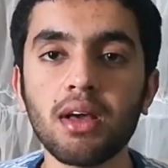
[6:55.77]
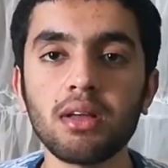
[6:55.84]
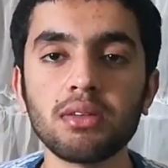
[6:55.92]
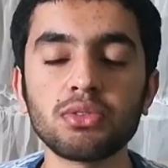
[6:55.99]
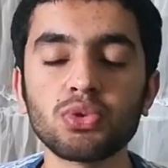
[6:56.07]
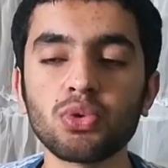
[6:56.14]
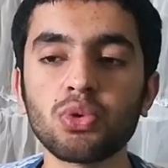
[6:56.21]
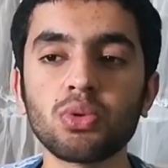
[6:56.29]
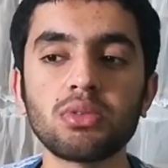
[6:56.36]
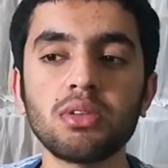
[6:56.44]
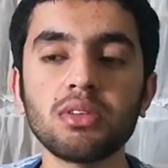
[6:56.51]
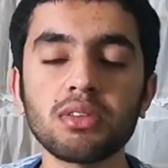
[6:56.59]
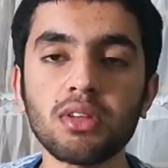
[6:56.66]
So
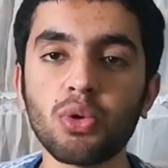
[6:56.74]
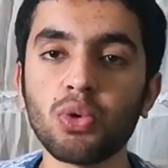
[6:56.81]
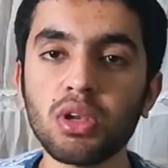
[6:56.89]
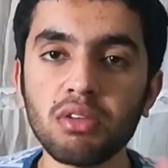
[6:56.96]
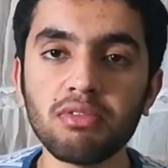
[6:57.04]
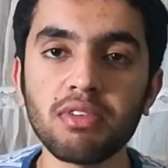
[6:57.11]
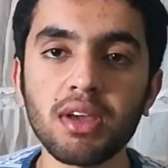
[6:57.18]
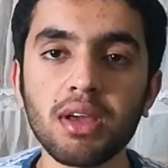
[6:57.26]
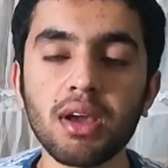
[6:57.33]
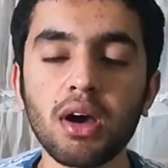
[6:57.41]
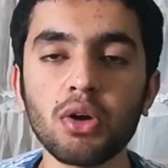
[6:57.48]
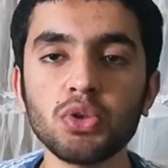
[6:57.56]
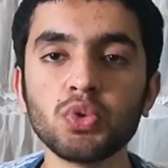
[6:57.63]
this is the only way
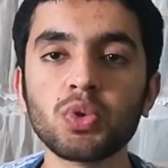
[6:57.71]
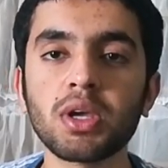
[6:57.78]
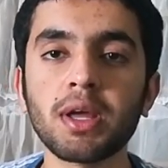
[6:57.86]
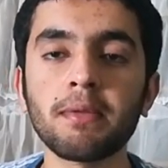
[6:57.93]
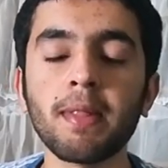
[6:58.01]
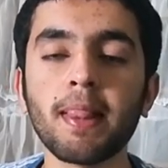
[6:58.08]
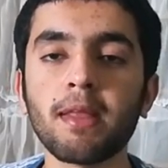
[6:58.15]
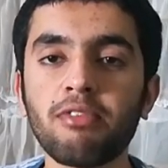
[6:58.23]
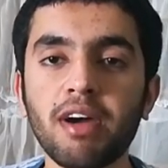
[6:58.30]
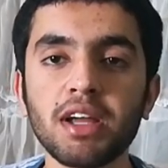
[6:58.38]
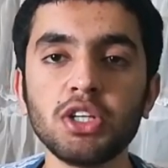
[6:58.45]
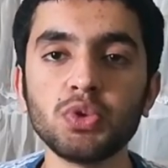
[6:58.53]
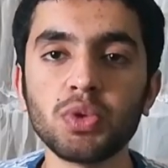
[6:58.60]
how you can
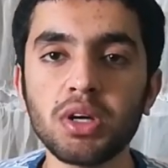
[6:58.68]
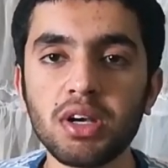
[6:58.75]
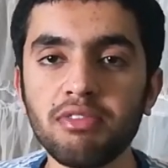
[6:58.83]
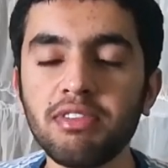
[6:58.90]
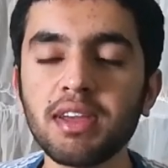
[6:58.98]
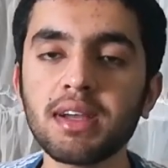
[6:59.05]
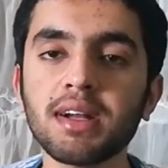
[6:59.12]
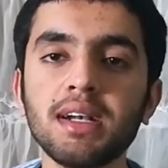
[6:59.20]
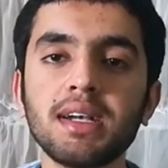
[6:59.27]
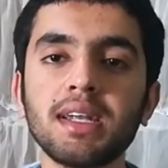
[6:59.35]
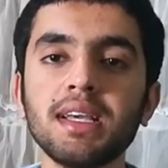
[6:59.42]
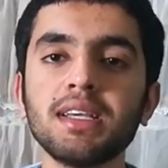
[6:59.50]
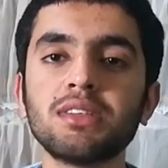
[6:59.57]
find your
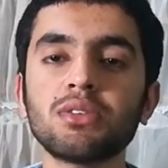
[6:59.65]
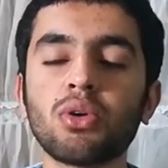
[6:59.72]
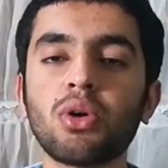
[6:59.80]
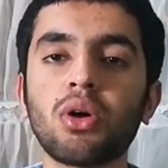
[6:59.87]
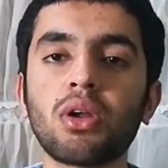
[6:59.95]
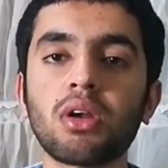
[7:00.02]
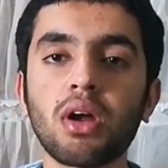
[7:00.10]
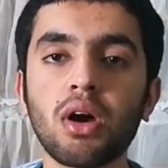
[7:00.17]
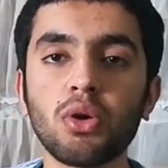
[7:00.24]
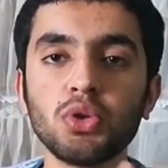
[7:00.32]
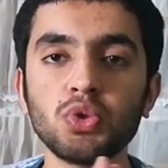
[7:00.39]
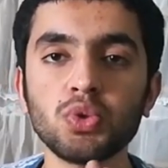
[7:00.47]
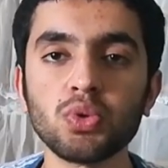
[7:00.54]
difficulties or how
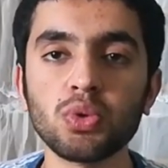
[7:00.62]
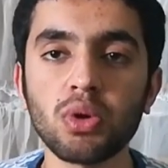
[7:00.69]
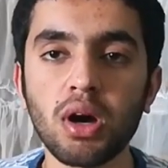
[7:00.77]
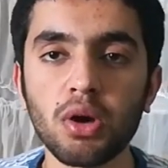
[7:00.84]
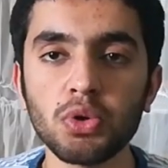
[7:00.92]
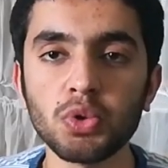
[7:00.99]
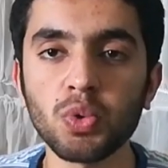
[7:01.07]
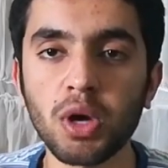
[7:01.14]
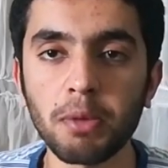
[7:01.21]
you are